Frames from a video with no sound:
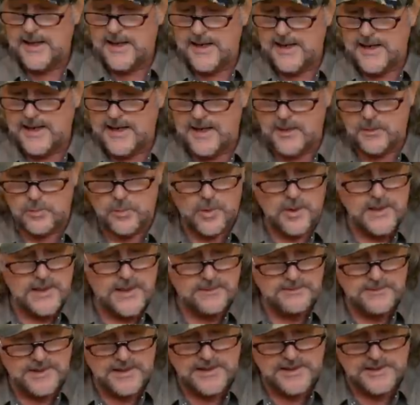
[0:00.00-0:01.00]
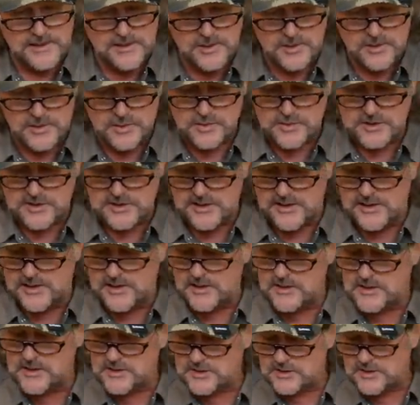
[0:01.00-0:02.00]
And what I'm gonna use
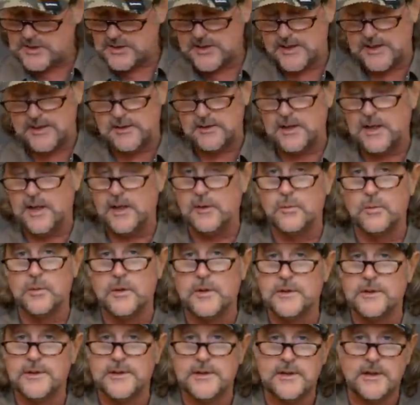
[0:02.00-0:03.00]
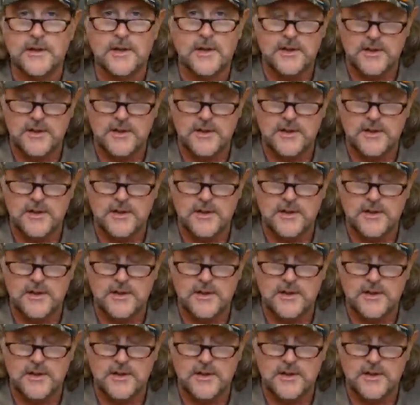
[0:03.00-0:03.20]
is, and really,